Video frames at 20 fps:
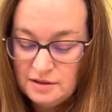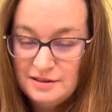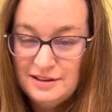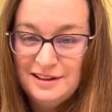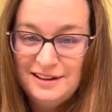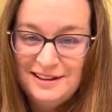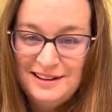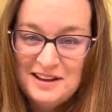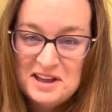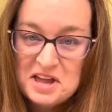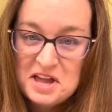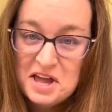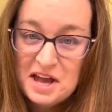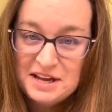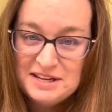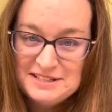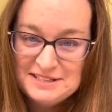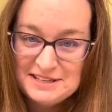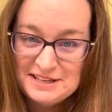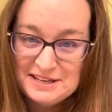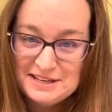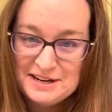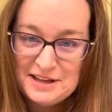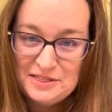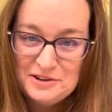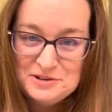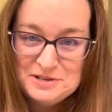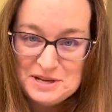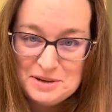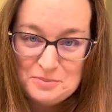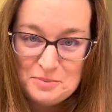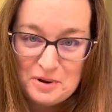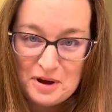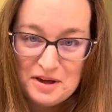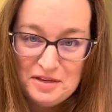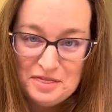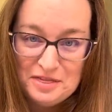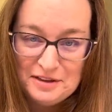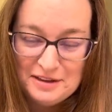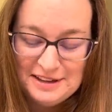I just did another deep
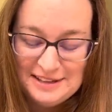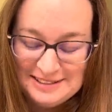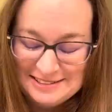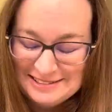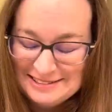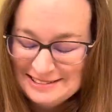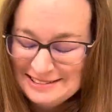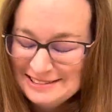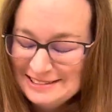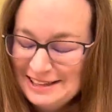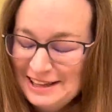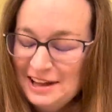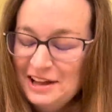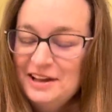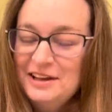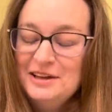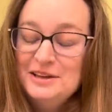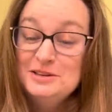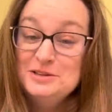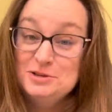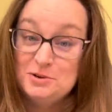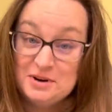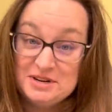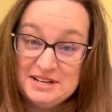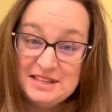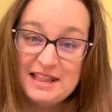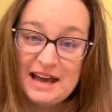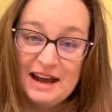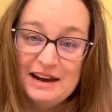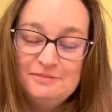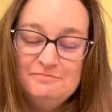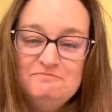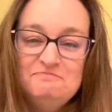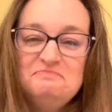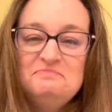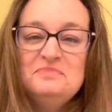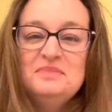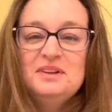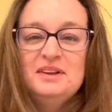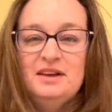breath. So I did that.
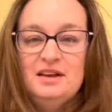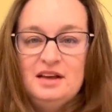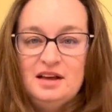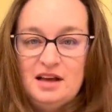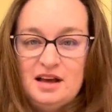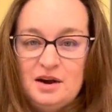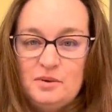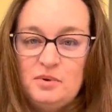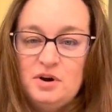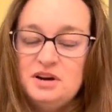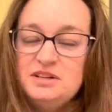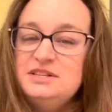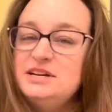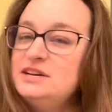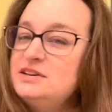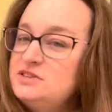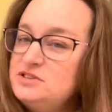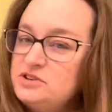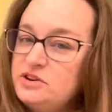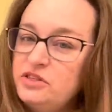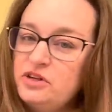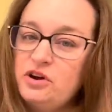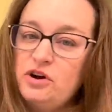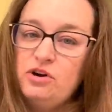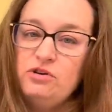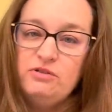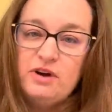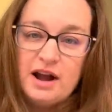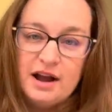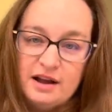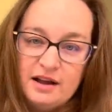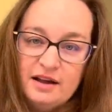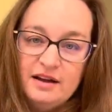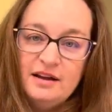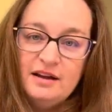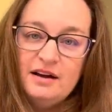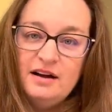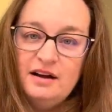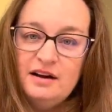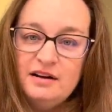I walked in, saw the coat rack,
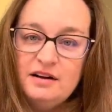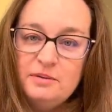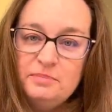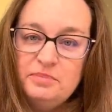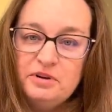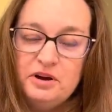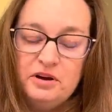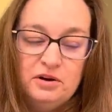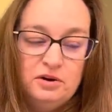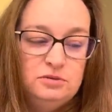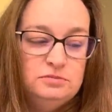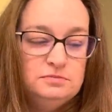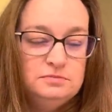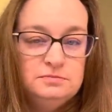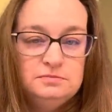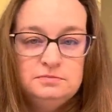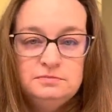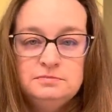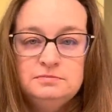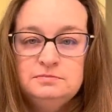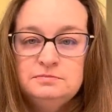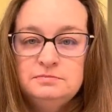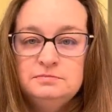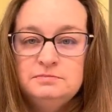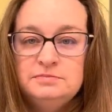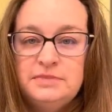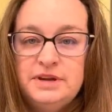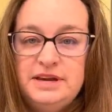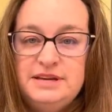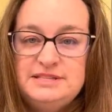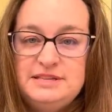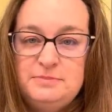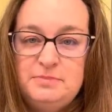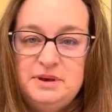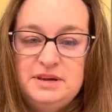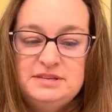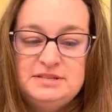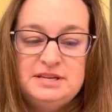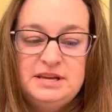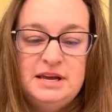hung up the coat, easy
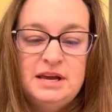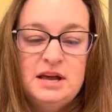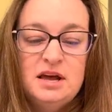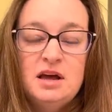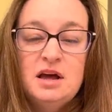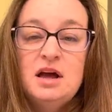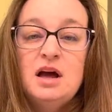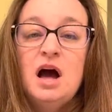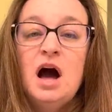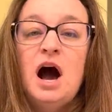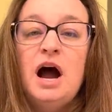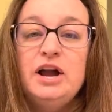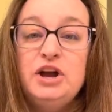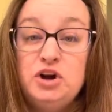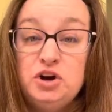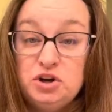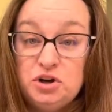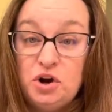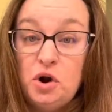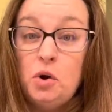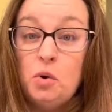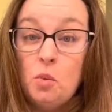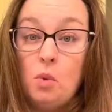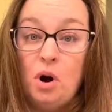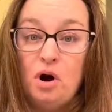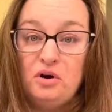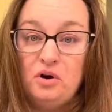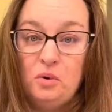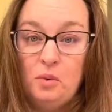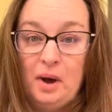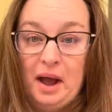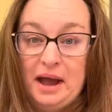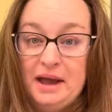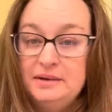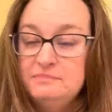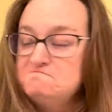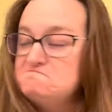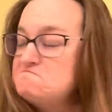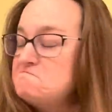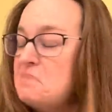peasy. I couldn't walk away.
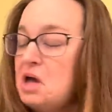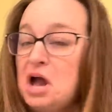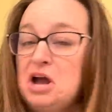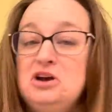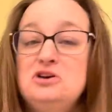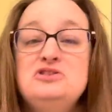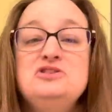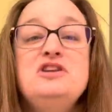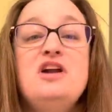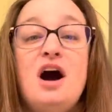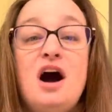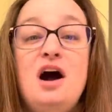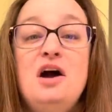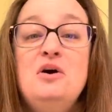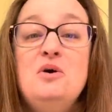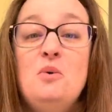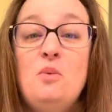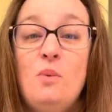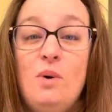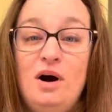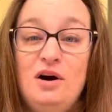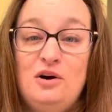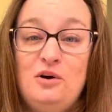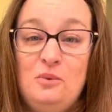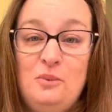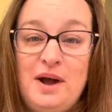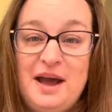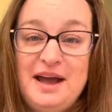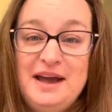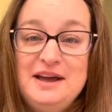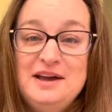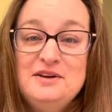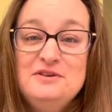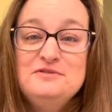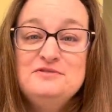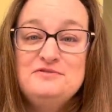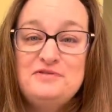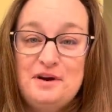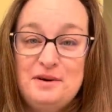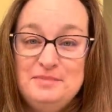I could not walk away
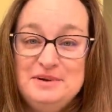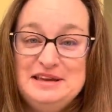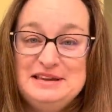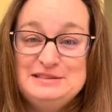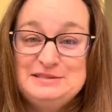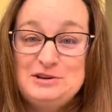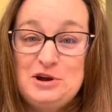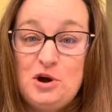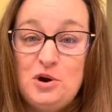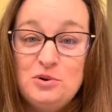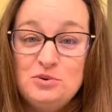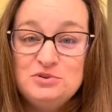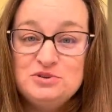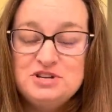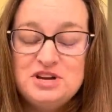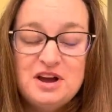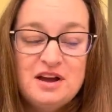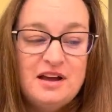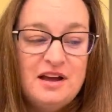from his coat.